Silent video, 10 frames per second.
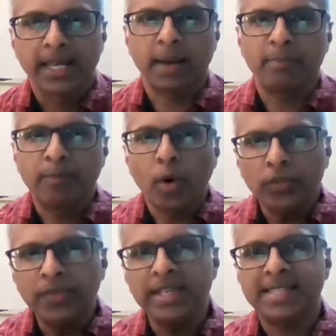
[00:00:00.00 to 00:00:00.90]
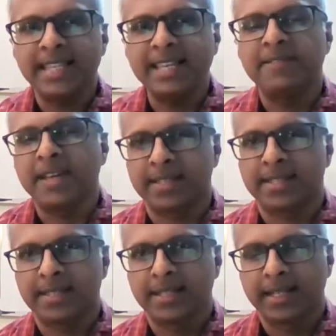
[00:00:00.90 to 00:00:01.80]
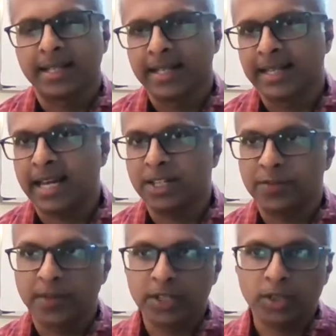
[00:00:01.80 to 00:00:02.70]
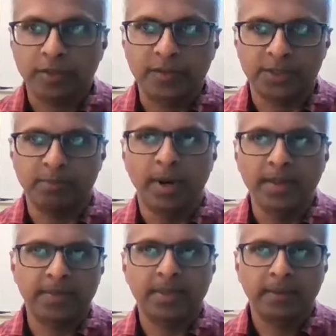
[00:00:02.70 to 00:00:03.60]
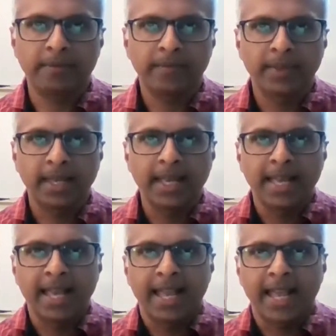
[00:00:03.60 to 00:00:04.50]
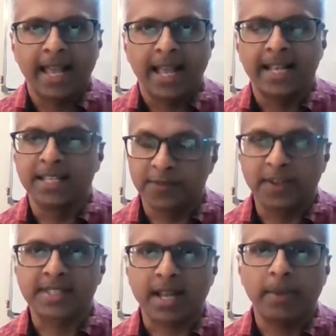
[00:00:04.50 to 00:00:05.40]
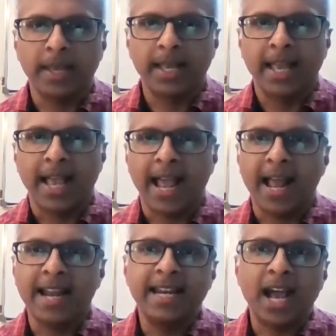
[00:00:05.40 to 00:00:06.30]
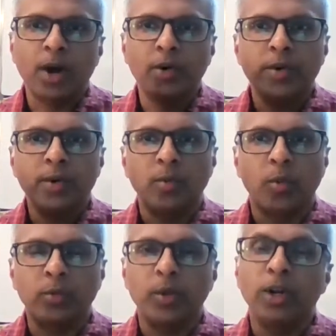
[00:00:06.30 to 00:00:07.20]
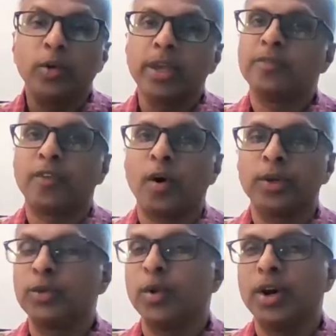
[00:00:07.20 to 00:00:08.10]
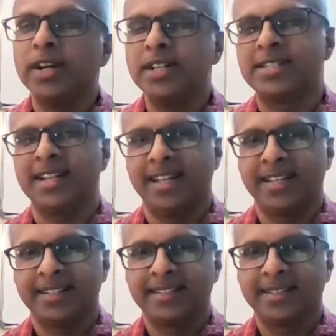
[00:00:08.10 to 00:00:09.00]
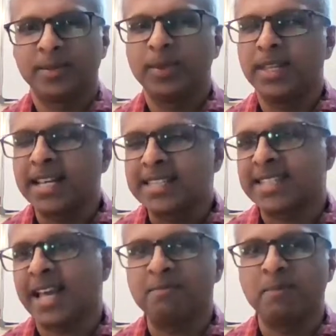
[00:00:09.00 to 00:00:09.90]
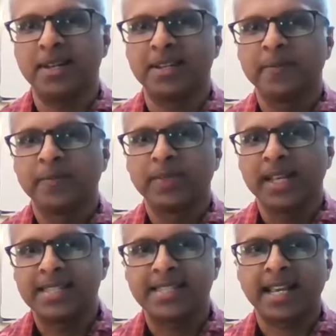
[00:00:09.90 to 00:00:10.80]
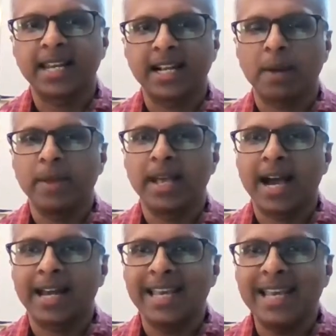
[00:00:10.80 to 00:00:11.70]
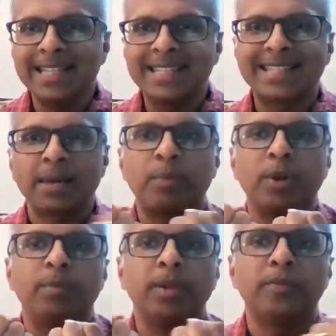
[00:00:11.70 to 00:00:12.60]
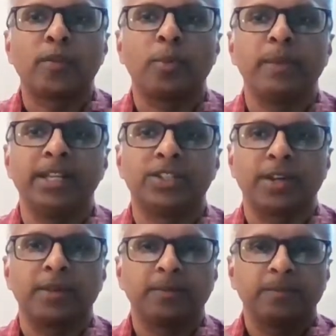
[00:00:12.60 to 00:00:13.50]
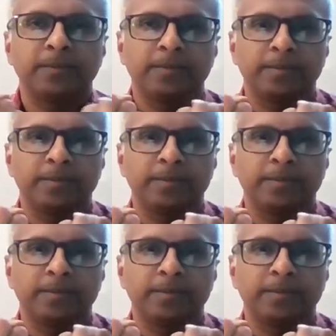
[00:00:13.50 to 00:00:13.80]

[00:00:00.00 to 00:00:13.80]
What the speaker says: Now both these events, that is first of his birth, his first coming, and now what we're looking forward to earnestly with excitement, his second coming, are inseparable from each other.